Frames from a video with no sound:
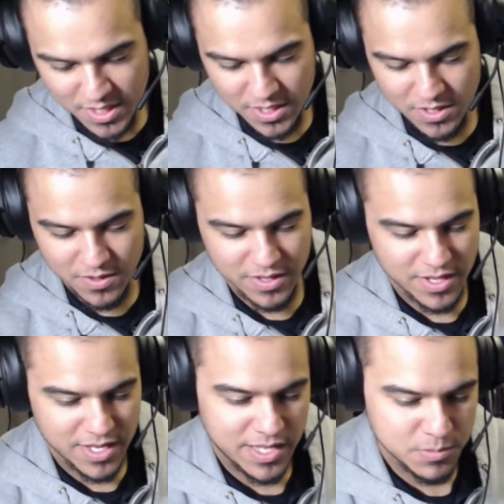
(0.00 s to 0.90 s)

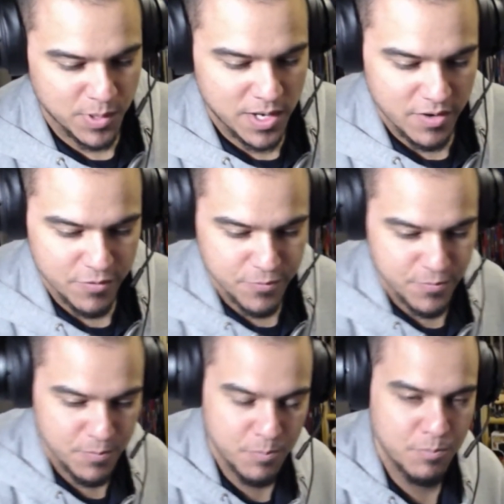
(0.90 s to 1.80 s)
and that's part
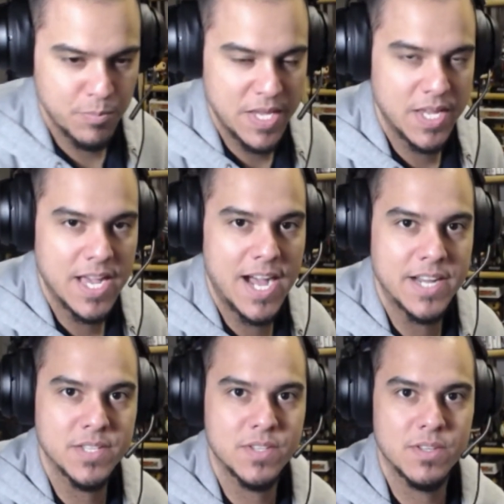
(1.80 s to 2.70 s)
of being
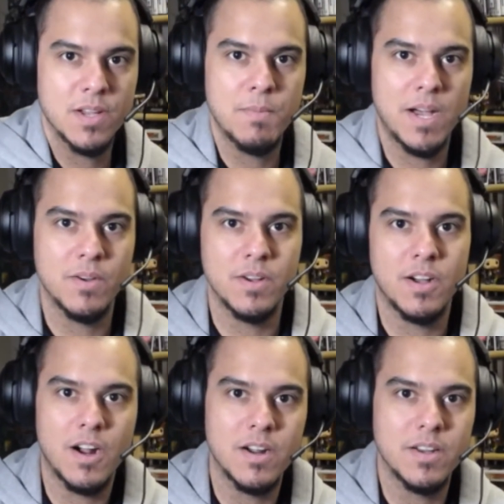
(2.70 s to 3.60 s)
honest about
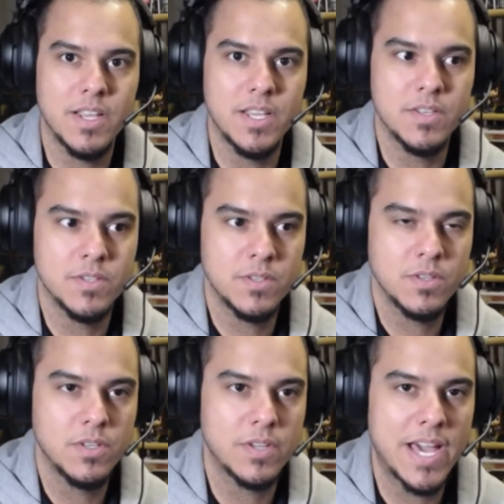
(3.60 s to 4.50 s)
art, is
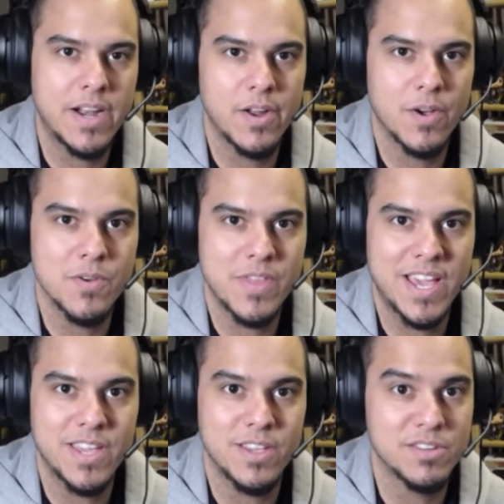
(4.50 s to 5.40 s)
you got to know
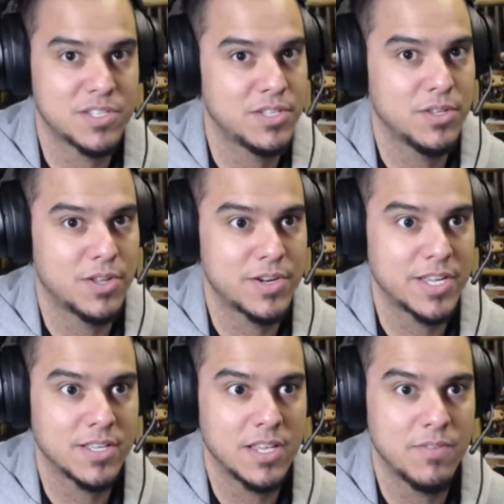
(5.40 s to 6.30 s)
that you're still
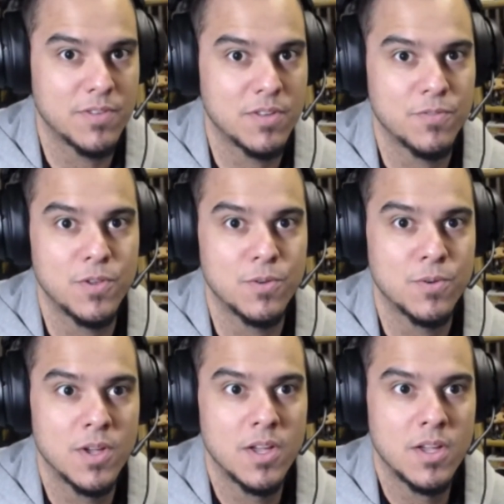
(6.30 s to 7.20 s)
learning, even if you